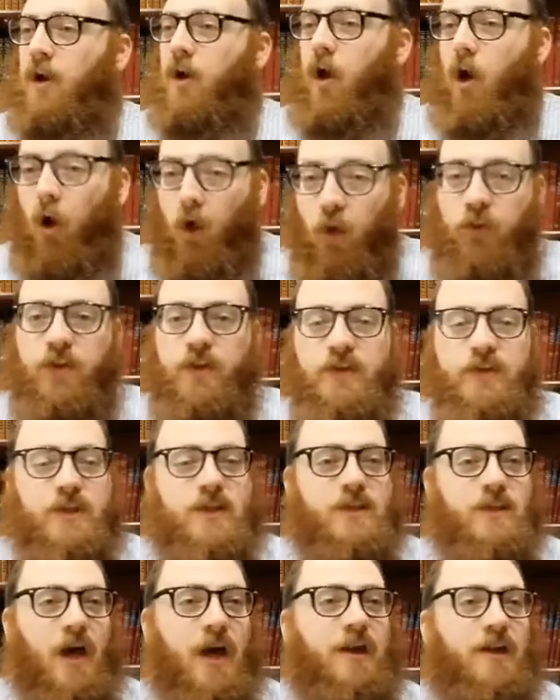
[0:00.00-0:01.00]
coldness
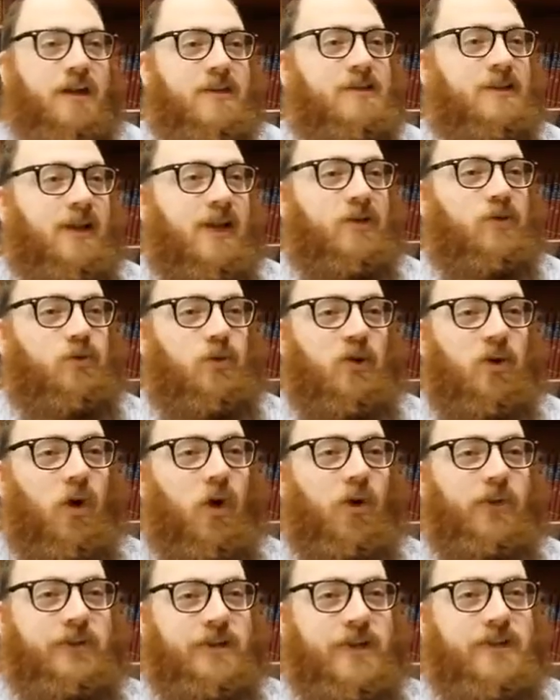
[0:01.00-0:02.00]
is not an intellectual
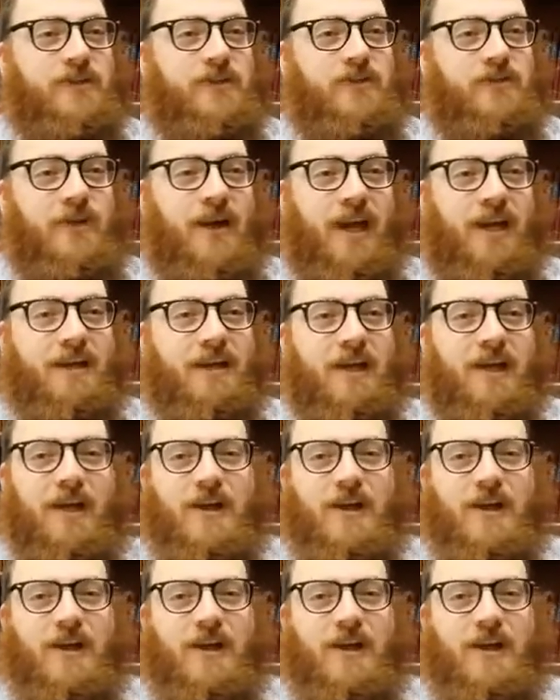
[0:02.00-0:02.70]
coldness, right?